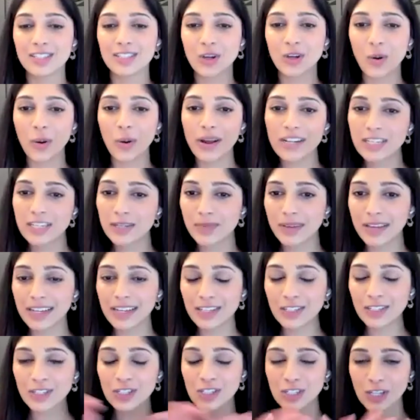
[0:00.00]
it's going to
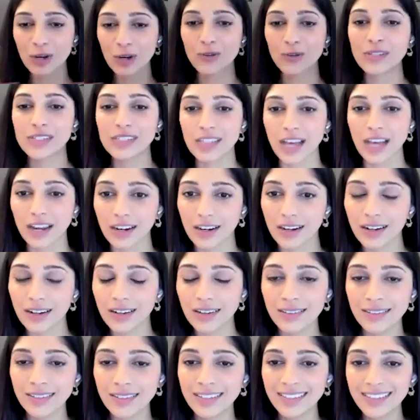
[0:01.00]
be so
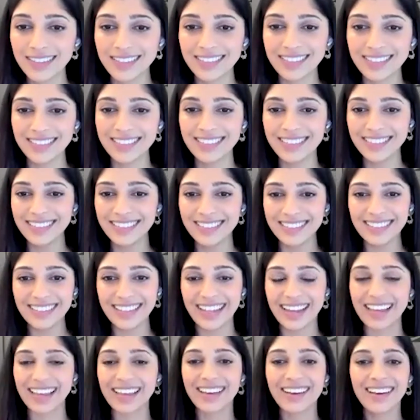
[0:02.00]
subtle,
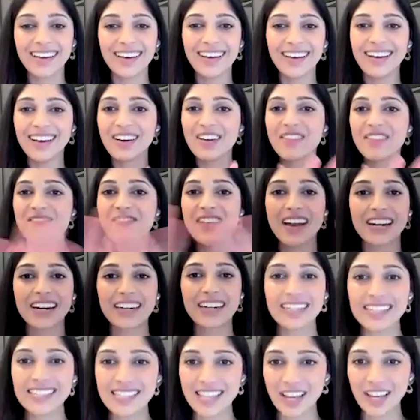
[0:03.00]
like
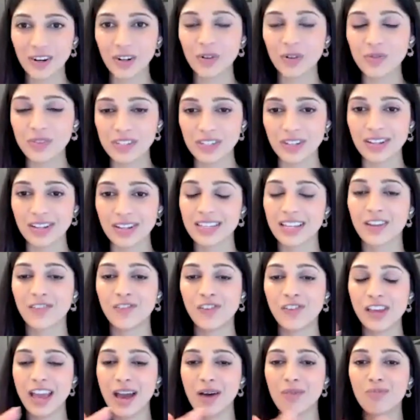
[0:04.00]
very subtle results. And
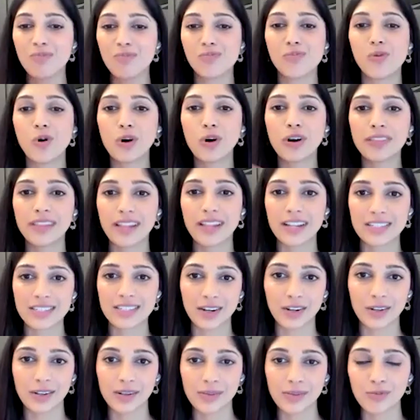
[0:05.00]
if you get more than
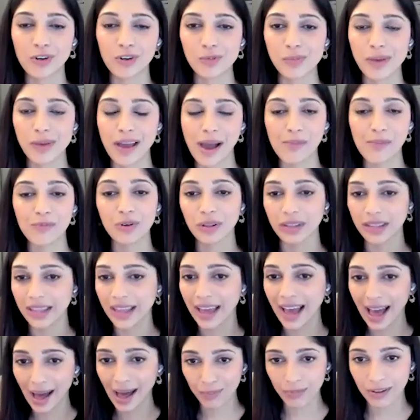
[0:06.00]
subtle improvement, I'm really
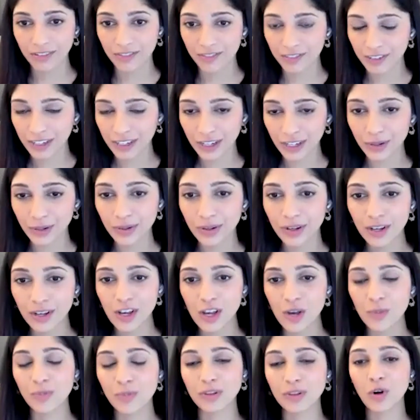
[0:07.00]
happy for you.
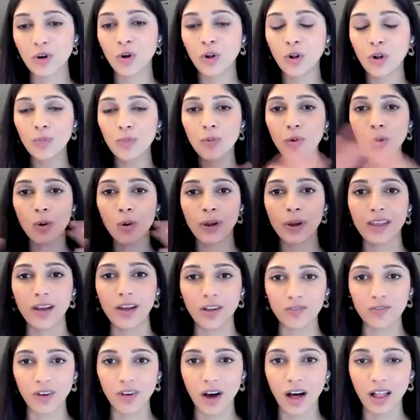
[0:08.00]
But the whole point
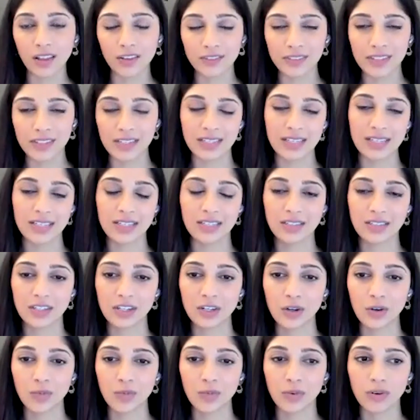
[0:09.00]
of all of this is,
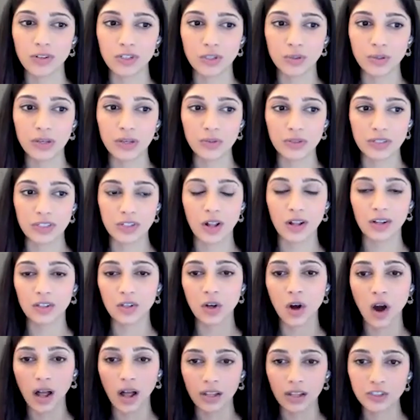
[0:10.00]
doing what's called
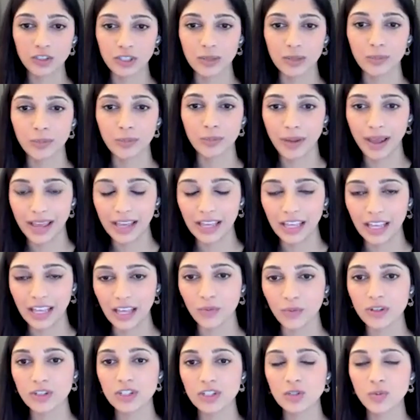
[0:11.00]
collagen
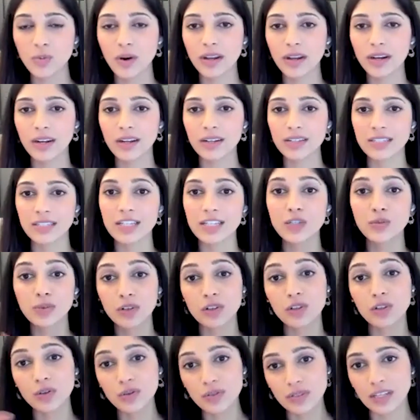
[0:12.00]
banking. We just want to, since we're
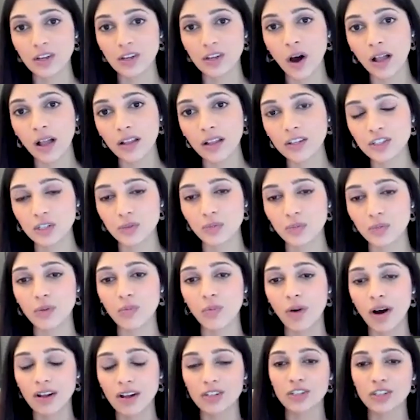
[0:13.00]
losing collagen, we
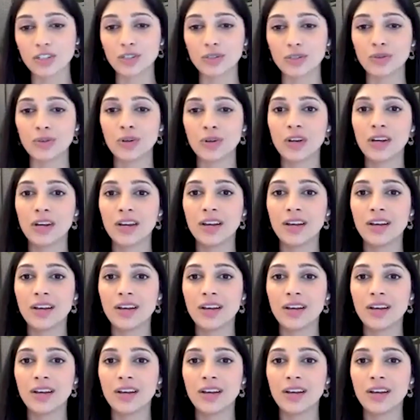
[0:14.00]
want to